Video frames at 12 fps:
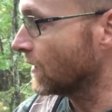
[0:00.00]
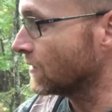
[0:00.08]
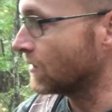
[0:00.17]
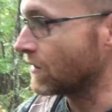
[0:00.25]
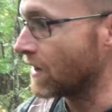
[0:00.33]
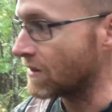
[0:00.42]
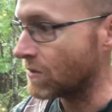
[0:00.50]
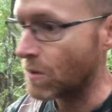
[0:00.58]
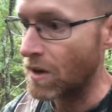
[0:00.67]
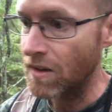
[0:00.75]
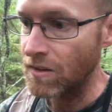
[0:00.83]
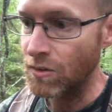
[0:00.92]
So that's
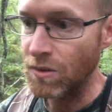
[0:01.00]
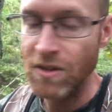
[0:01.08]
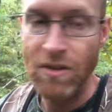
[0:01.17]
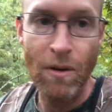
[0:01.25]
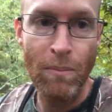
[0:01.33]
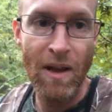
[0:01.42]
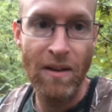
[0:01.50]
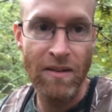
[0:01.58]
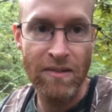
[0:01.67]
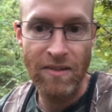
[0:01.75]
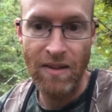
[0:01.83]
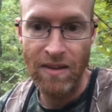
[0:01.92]
why you'll hear about a
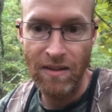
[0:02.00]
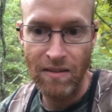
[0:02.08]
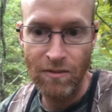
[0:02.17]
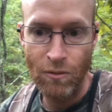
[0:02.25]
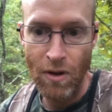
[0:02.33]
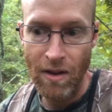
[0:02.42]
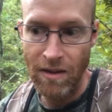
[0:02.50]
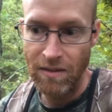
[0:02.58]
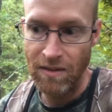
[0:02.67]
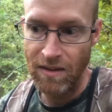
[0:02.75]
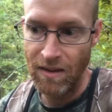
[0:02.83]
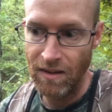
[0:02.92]
second rut,
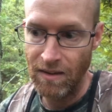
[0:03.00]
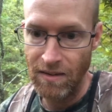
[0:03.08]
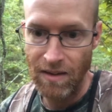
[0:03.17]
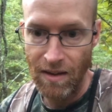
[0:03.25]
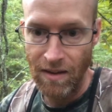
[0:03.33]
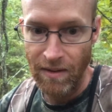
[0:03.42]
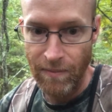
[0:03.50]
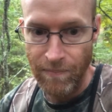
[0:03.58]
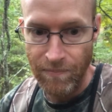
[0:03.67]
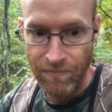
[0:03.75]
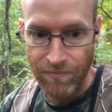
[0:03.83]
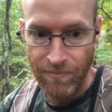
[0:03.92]
and
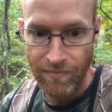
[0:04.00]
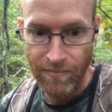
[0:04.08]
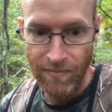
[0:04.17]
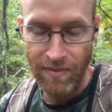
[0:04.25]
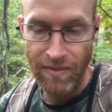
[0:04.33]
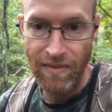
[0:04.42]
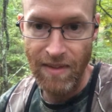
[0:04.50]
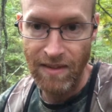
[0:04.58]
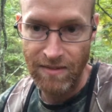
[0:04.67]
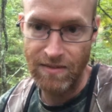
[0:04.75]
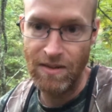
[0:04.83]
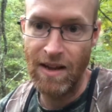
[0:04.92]

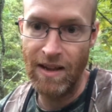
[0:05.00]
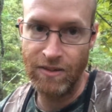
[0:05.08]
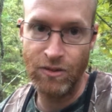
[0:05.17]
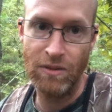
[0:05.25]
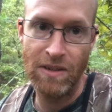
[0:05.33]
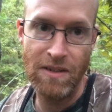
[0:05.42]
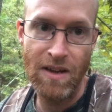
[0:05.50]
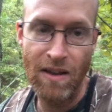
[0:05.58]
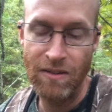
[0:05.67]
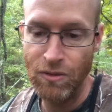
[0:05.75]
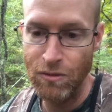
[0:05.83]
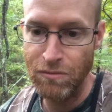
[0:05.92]
that's actually
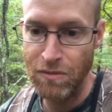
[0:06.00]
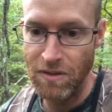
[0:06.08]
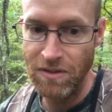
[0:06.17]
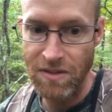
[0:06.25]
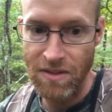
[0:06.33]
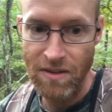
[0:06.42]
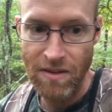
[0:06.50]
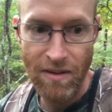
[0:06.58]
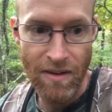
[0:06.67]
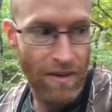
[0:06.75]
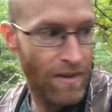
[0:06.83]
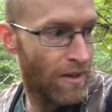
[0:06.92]
not good for the deer
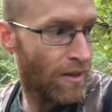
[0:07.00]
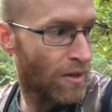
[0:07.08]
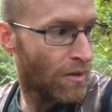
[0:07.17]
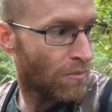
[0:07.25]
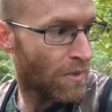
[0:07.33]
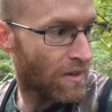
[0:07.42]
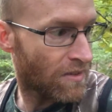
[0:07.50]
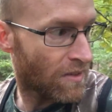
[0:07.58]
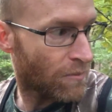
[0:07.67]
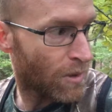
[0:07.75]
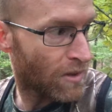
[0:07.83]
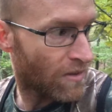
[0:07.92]
because
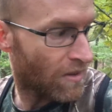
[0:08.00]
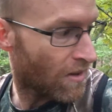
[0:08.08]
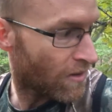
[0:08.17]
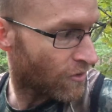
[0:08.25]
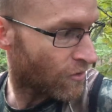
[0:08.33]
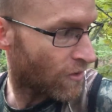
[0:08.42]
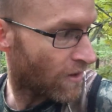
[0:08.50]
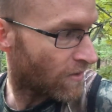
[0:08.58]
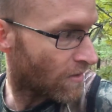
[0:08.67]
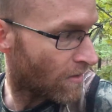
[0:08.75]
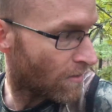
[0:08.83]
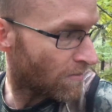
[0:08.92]
it puts a lot of stress
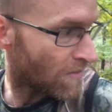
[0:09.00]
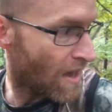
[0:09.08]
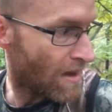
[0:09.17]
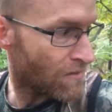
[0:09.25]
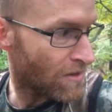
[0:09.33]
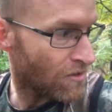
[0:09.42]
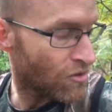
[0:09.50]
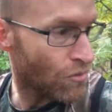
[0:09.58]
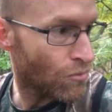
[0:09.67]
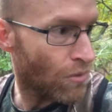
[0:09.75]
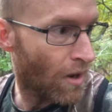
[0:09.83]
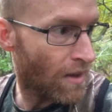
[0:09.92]
on them. Having 2
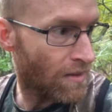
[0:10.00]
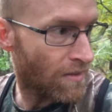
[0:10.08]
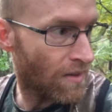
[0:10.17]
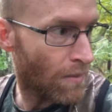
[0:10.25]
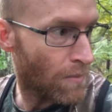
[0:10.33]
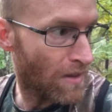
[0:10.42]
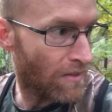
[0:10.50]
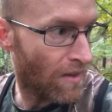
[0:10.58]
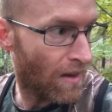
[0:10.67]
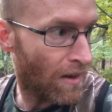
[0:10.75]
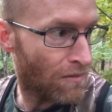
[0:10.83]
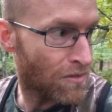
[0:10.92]
ruts, that means they
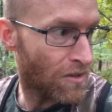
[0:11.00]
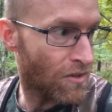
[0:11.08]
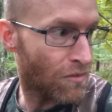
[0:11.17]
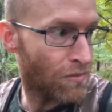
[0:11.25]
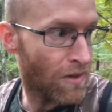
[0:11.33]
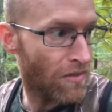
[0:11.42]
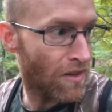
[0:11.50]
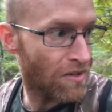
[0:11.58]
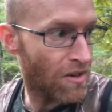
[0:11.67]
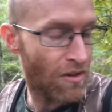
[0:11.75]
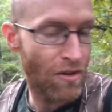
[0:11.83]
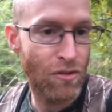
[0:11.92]
have to defend their
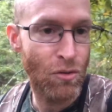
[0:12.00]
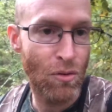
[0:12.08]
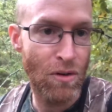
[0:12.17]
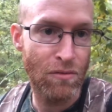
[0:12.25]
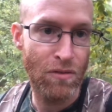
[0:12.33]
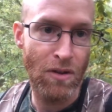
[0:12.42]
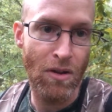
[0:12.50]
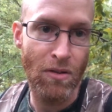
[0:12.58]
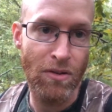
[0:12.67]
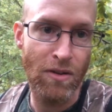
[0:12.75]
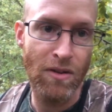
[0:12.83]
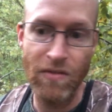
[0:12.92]
territory for
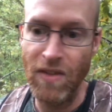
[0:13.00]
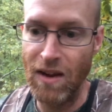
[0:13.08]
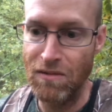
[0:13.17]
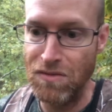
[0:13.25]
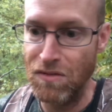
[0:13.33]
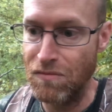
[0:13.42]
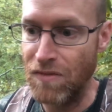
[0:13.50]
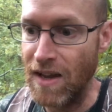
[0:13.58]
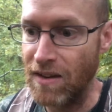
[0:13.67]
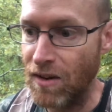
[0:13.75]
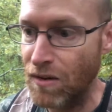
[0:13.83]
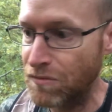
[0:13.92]
longer and they have to
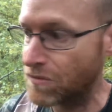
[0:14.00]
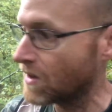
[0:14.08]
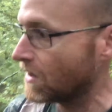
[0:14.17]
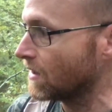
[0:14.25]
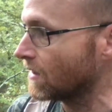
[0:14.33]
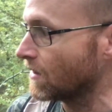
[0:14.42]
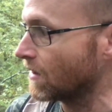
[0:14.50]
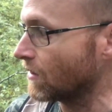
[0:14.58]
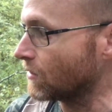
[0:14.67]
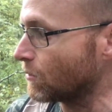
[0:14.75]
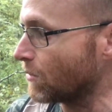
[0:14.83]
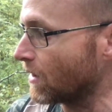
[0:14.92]
fight off
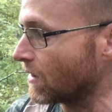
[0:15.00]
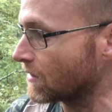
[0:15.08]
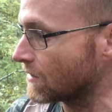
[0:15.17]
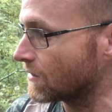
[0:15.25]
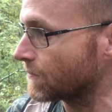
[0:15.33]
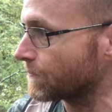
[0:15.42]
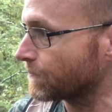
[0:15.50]
other bucks.